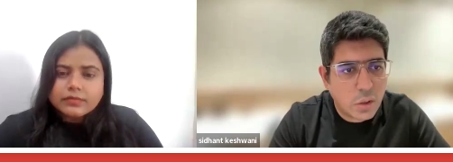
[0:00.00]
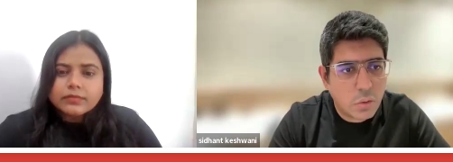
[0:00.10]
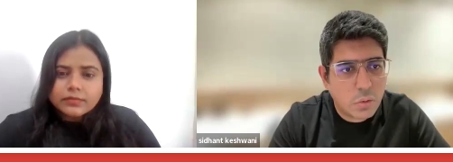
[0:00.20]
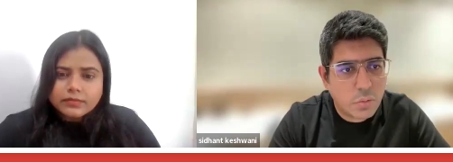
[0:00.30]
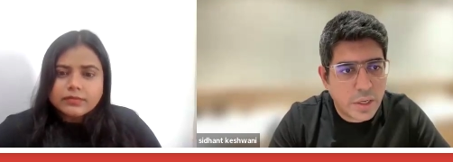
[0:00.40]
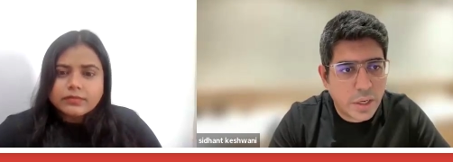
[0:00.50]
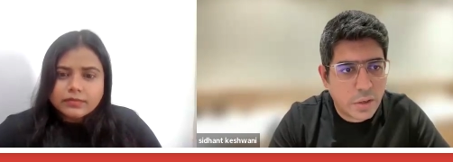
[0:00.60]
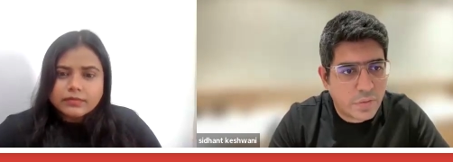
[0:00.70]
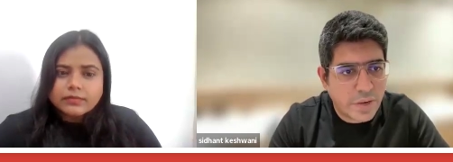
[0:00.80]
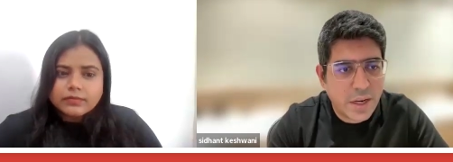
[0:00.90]
Speaker 1: how we kind
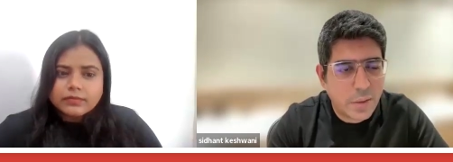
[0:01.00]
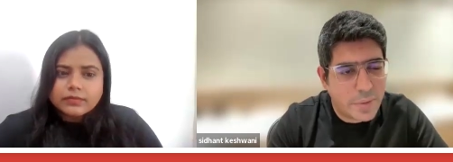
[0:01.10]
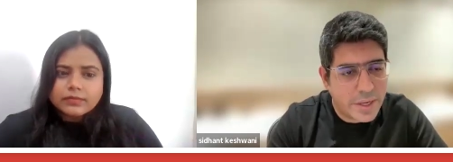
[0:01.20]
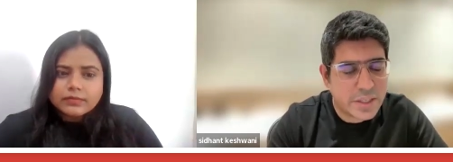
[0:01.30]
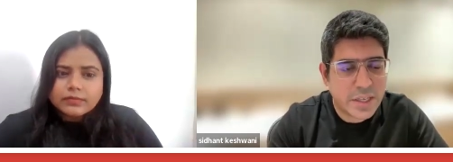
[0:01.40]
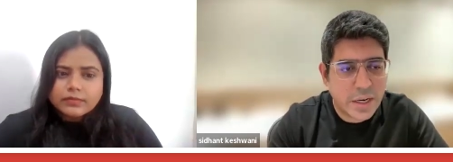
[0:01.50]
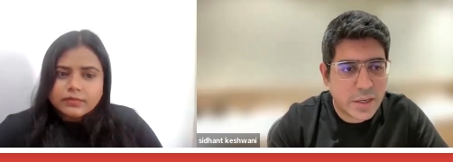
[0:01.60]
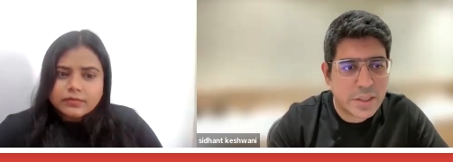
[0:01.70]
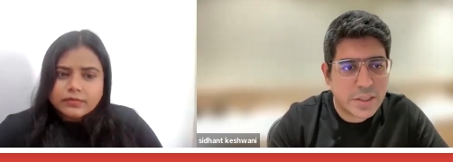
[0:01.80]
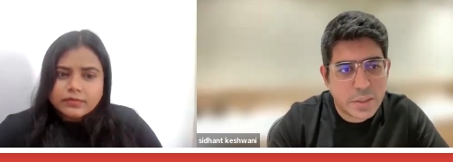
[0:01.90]
of tailor make
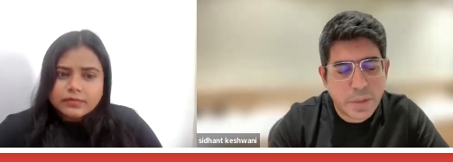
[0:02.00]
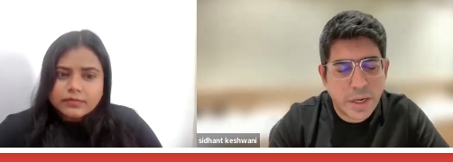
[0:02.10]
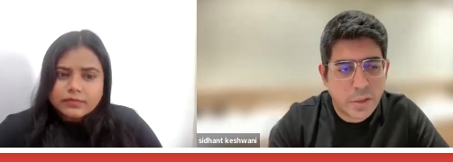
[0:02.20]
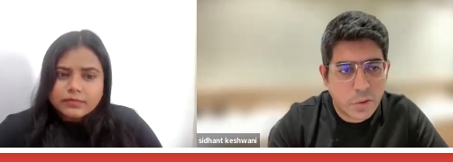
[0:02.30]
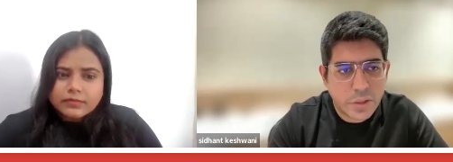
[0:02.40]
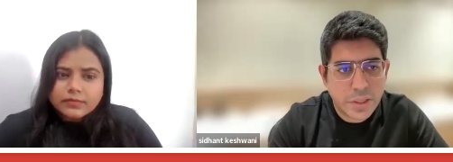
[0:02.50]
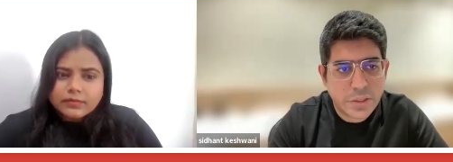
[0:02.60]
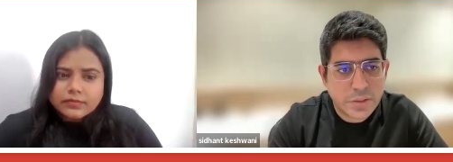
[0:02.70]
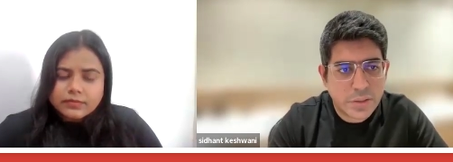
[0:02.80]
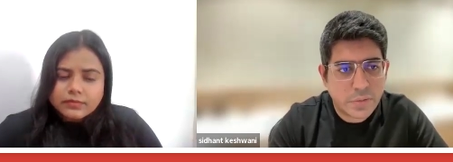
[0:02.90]
strategies depending on
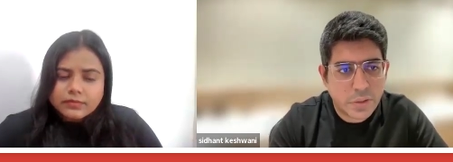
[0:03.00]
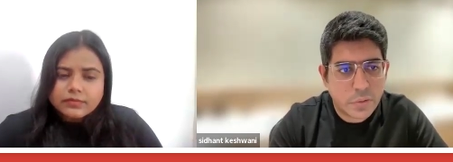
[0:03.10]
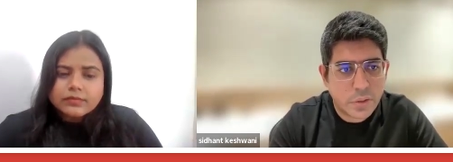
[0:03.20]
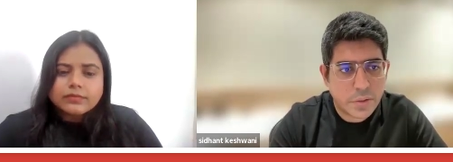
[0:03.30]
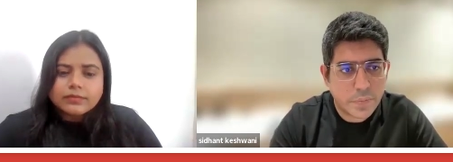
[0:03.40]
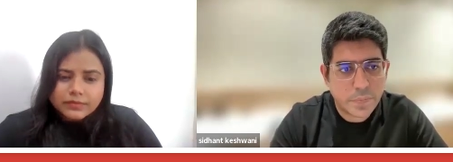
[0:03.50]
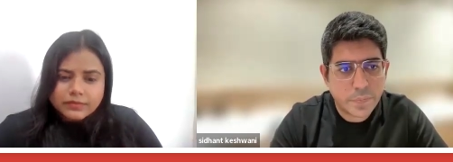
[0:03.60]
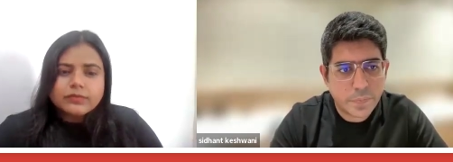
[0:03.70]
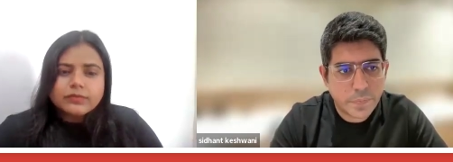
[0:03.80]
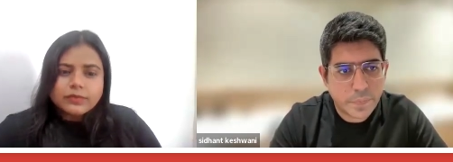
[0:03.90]
regions that we want.
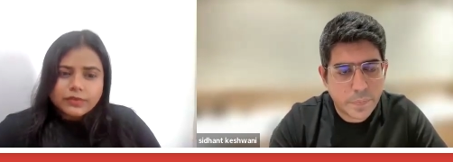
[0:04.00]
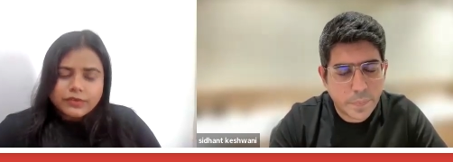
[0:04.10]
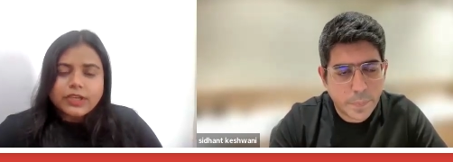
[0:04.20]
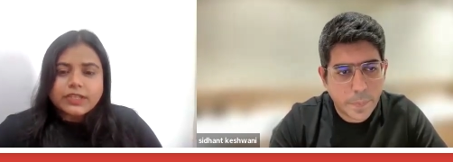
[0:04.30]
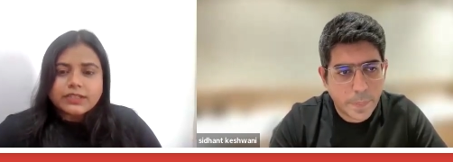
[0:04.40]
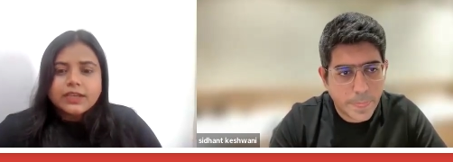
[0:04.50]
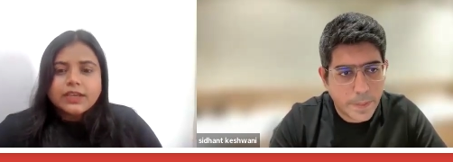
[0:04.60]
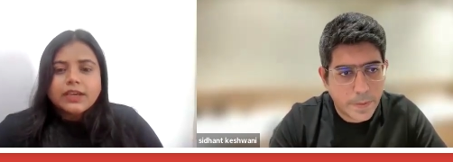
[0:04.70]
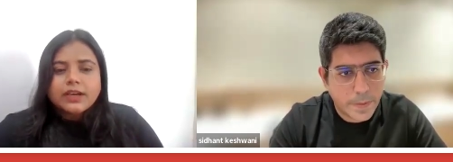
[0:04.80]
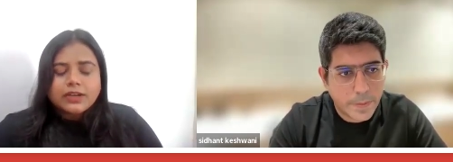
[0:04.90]
Speaker 2: Right.
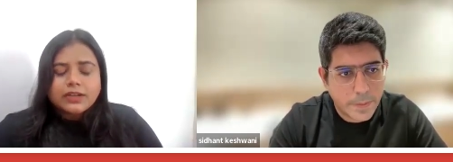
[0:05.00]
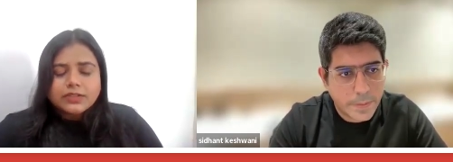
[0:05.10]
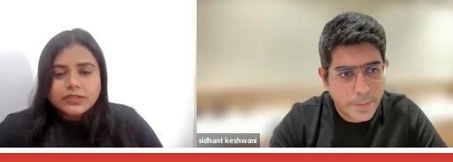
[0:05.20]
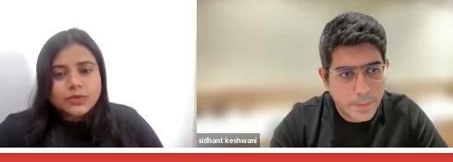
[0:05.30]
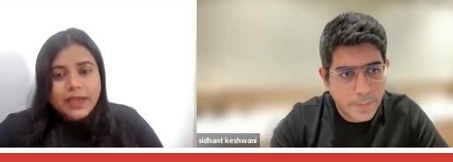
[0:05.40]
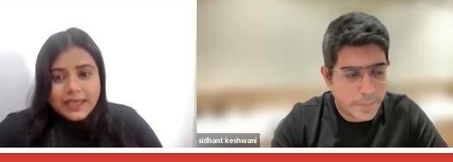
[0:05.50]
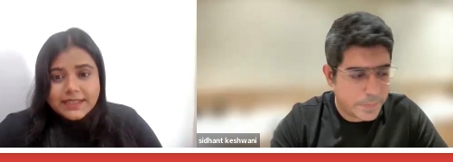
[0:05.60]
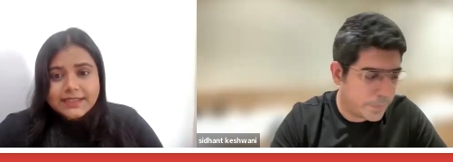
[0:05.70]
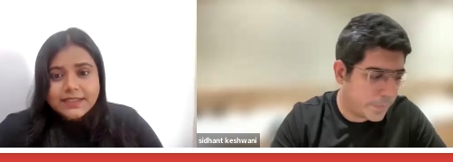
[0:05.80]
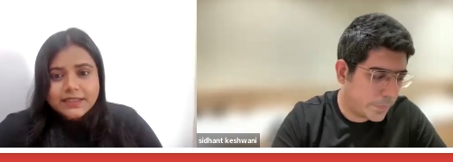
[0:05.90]
Uh, so as
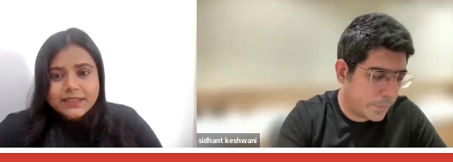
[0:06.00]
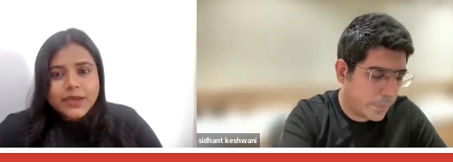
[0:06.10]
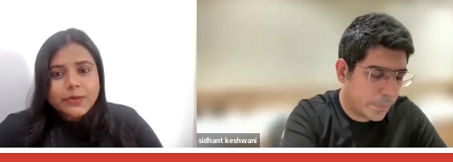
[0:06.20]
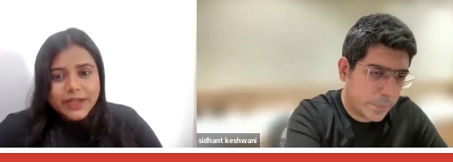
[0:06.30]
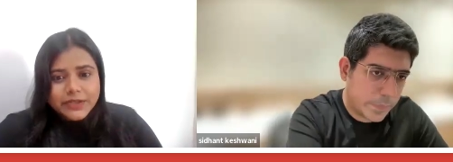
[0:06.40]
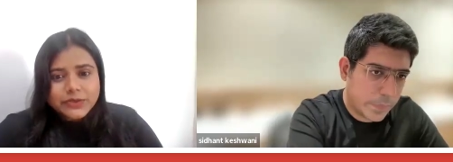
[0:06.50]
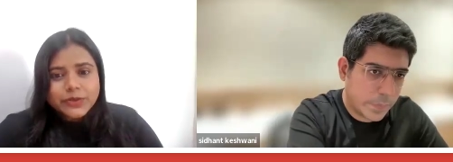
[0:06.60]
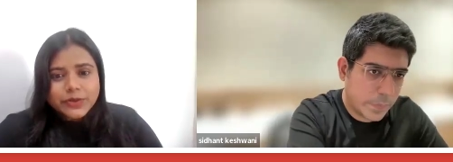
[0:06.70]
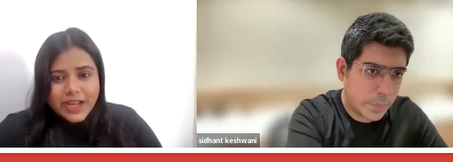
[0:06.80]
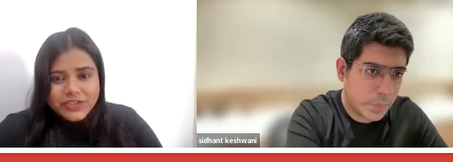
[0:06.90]
I see this, I would like to
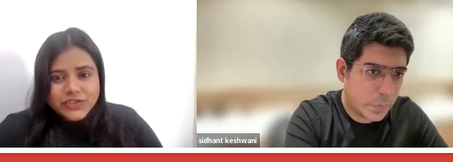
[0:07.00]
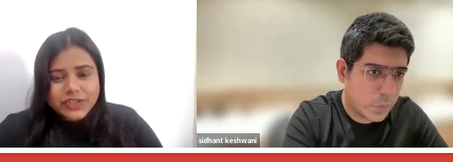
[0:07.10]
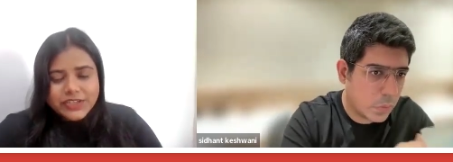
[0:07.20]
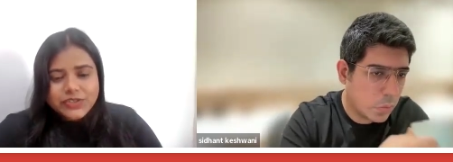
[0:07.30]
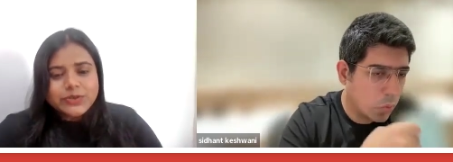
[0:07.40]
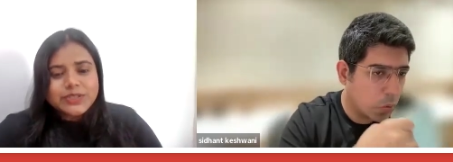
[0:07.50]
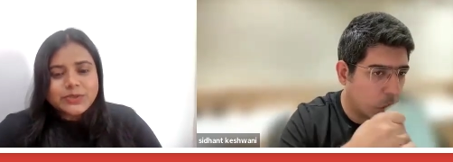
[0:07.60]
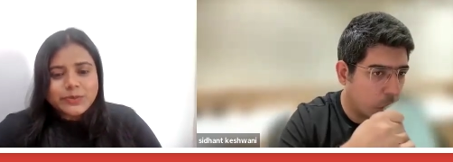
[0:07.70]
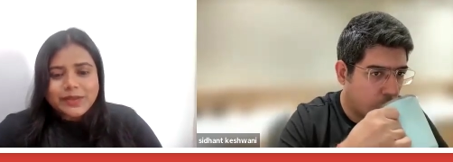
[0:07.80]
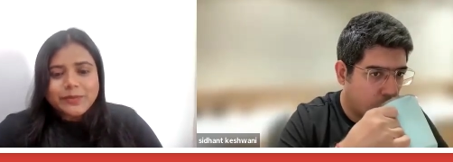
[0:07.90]
congratulate you as
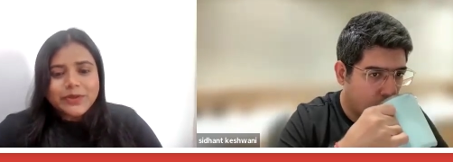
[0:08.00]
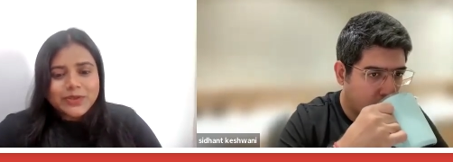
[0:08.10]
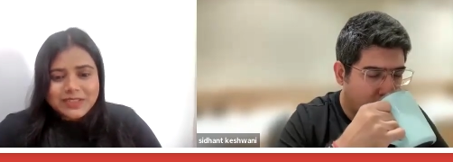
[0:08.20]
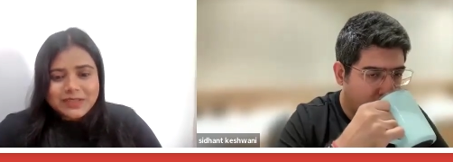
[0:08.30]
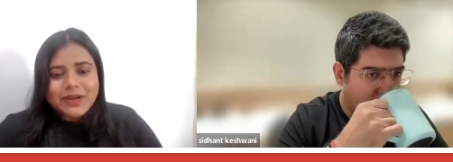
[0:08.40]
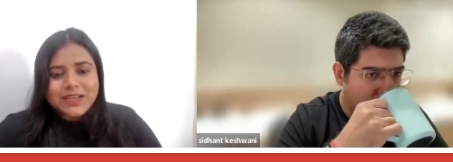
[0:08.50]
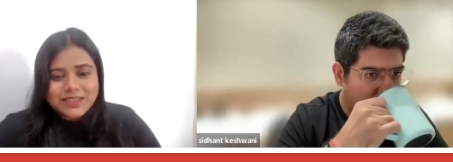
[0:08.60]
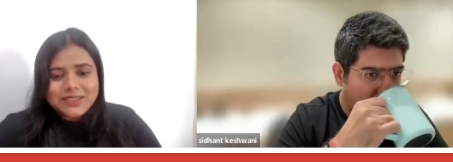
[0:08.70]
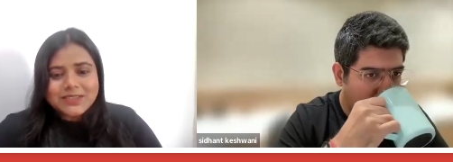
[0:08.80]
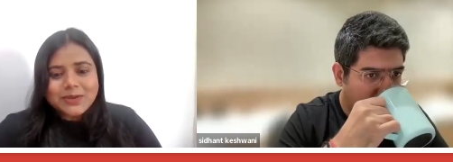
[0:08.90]
well because Libas
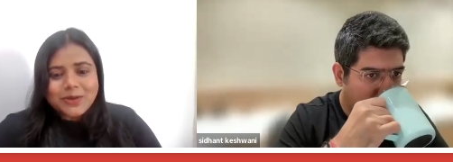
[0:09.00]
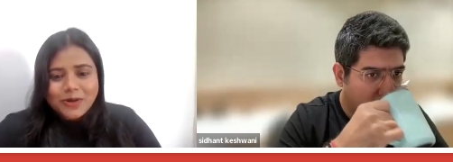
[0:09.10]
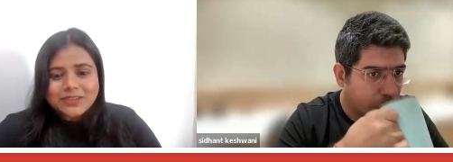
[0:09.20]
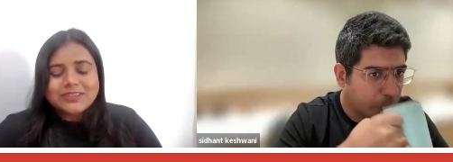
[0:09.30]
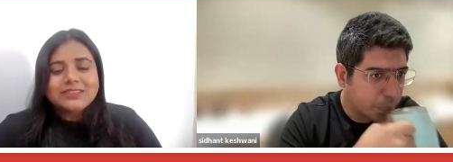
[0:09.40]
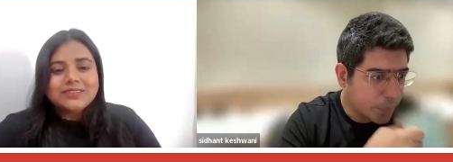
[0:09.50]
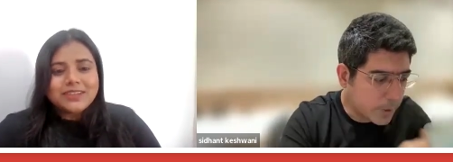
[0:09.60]
has clocked in